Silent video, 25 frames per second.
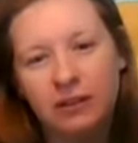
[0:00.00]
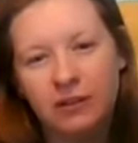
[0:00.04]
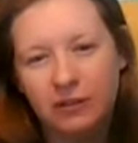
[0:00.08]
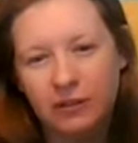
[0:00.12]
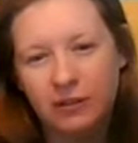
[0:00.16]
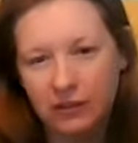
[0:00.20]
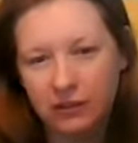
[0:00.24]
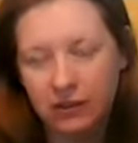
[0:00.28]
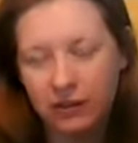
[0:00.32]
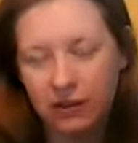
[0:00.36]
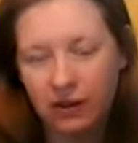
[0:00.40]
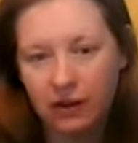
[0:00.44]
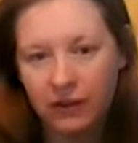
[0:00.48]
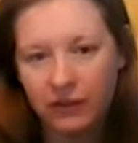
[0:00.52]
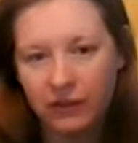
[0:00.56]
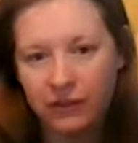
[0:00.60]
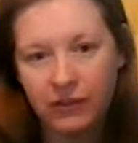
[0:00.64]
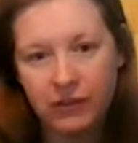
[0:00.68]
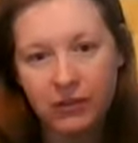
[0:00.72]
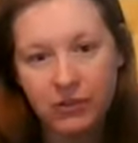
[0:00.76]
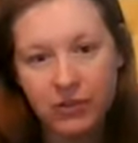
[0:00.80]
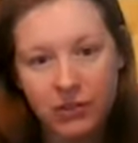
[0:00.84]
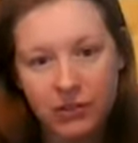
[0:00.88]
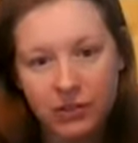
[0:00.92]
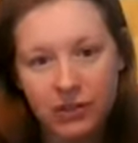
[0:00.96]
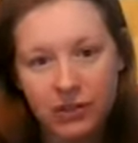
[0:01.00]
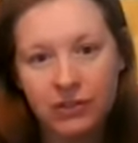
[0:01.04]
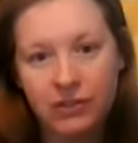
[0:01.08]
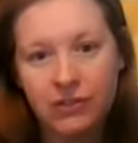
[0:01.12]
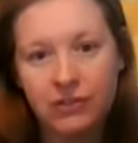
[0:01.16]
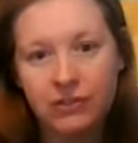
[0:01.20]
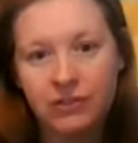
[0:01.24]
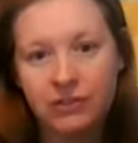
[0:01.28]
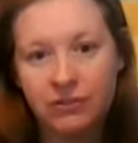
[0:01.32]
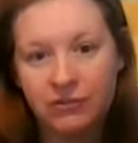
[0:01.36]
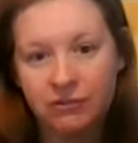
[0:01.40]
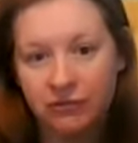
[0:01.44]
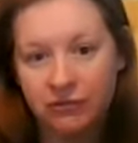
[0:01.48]
There's a lot of
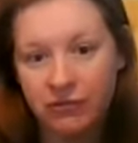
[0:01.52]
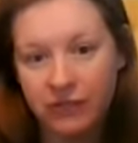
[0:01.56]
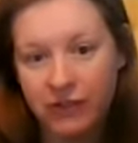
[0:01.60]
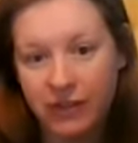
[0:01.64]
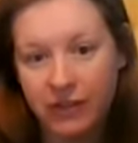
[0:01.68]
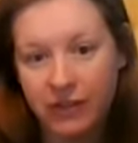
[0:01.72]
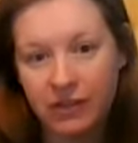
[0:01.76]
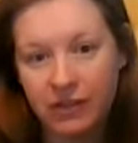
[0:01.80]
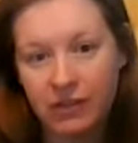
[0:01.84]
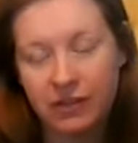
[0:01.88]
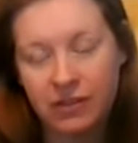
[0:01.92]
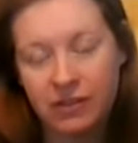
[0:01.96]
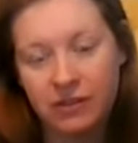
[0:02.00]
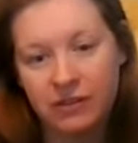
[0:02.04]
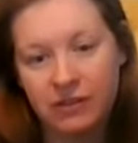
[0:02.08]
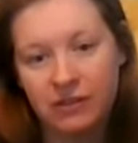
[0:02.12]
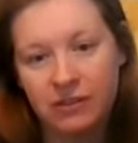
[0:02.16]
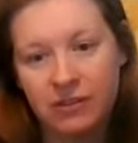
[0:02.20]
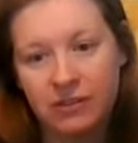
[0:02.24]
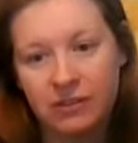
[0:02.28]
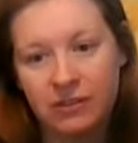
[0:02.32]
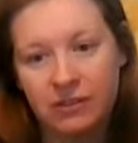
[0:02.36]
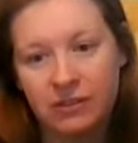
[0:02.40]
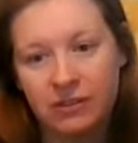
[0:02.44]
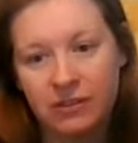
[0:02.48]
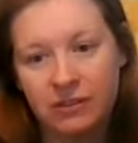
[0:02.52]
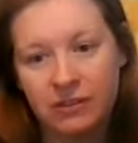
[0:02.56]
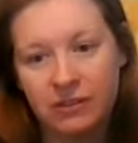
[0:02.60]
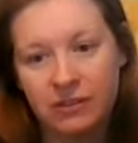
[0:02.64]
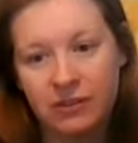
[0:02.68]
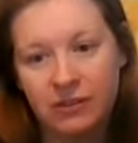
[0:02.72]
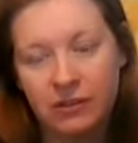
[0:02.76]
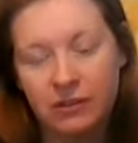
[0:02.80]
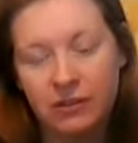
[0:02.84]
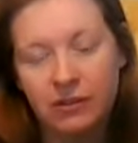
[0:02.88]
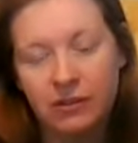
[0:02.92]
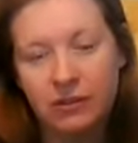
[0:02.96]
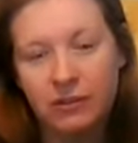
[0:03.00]
concerns and fears.
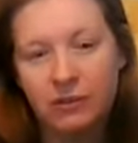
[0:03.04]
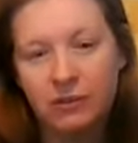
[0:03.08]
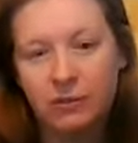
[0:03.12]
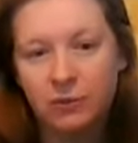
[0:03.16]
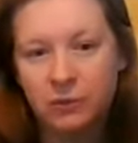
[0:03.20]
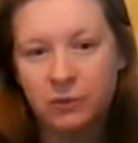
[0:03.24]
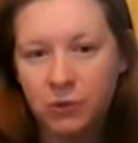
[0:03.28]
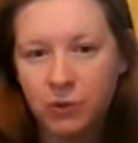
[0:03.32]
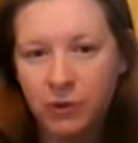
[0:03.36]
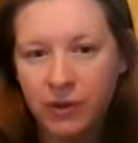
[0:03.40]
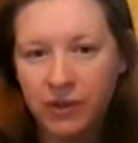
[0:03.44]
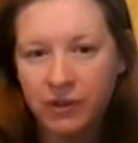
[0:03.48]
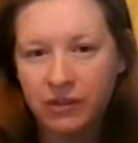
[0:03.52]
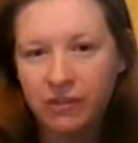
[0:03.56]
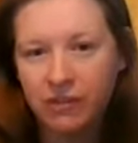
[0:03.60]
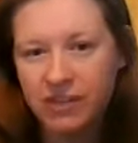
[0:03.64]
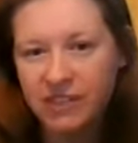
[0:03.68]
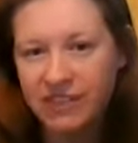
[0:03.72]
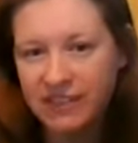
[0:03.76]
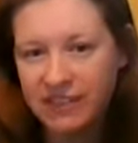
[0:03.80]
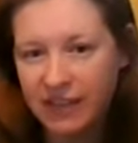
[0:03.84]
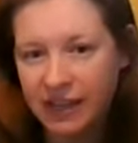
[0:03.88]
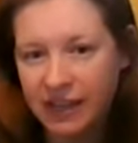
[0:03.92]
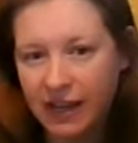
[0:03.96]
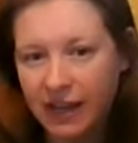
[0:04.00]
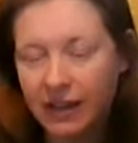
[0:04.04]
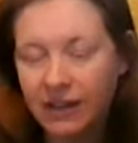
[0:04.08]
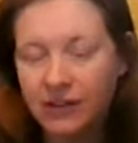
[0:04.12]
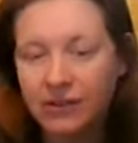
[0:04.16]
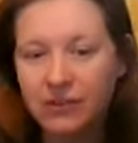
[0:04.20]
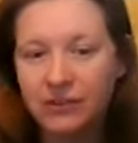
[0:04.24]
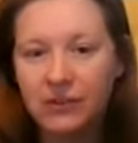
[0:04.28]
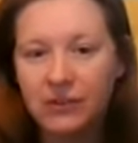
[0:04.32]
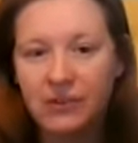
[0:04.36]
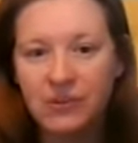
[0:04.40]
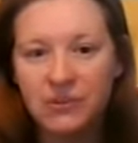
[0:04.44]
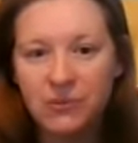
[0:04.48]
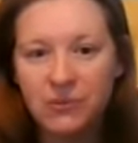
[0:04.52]
So knowing that this
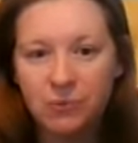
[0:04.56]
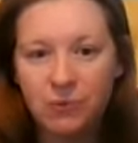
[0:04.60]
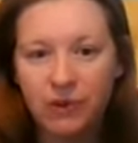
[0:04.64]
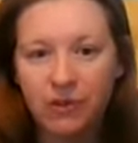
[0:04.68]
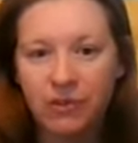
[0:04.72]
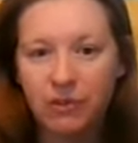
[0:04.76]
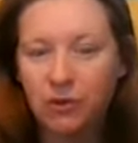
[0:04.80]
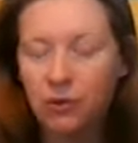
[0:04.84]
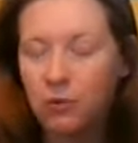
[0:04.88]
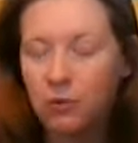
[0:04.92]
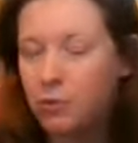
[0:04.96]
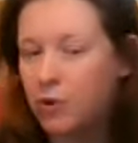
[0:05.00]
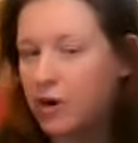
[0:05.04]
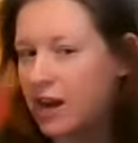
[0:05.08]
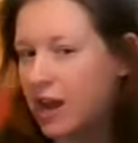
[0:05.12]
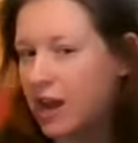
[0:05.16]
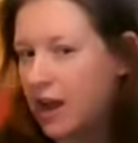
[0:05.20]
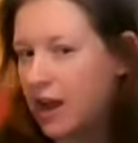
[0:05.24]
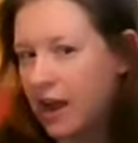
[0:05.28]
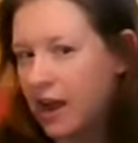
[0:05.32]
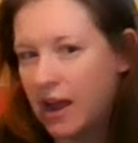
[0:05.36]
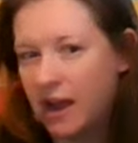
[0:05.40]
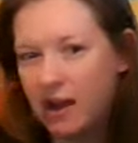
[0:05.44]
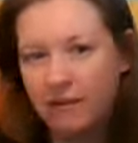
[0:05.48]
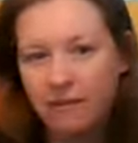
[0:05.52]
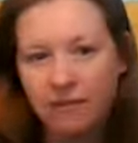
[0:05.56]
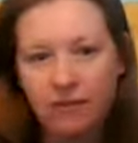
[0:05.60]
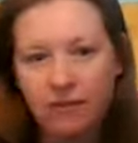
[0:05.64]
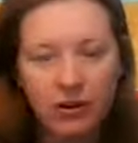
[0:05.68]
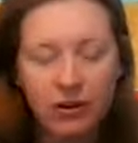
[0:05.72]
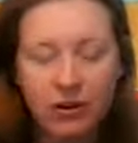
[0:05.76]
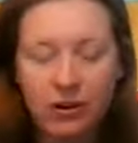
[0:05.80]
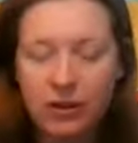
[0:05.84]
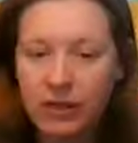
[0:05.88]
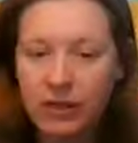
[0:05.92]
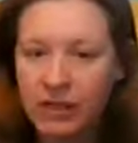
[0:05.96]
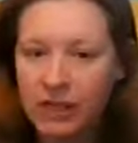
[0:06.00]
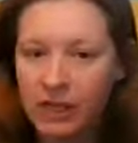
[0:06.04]
candle is with you whenever
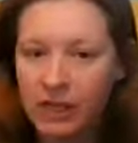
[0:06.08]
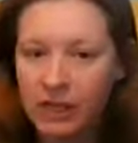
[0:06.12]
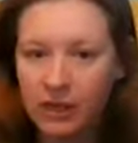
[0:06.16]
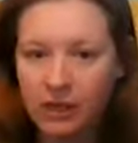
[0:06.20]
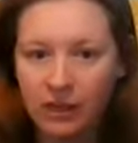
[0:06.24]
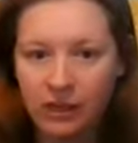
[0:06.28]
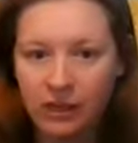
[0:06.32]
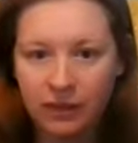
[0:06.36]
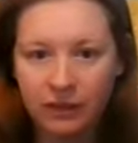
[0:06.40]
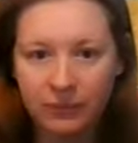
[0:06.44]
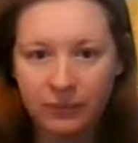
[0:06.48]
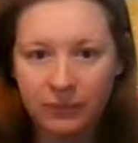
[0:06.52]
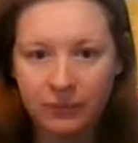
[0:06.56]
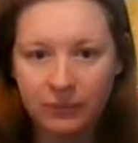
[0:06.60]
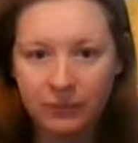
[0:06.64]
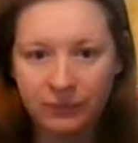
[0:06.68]
you need it.